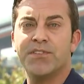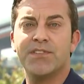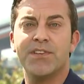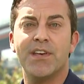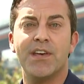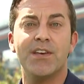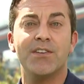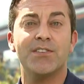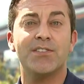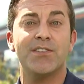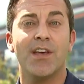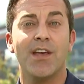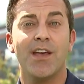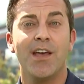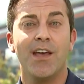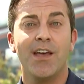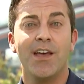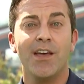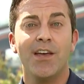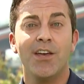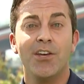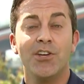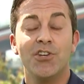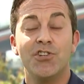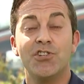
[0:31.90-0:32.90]
says
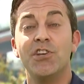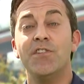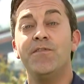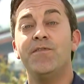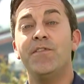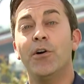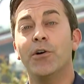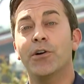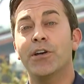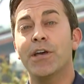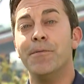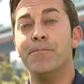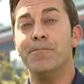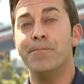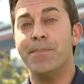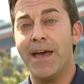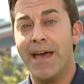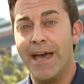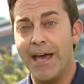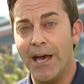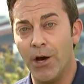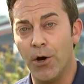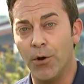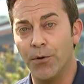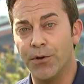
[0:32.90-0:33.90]
she felt
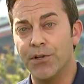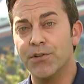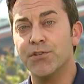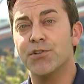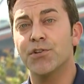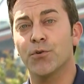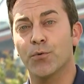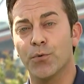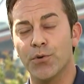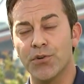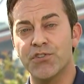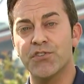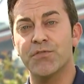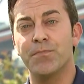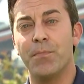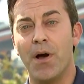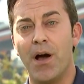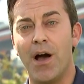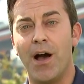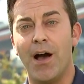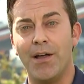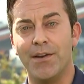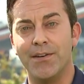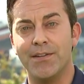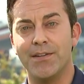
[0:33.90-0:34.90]
compelled to
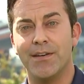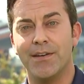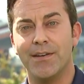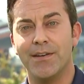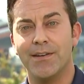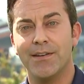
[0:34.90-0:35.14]
respond.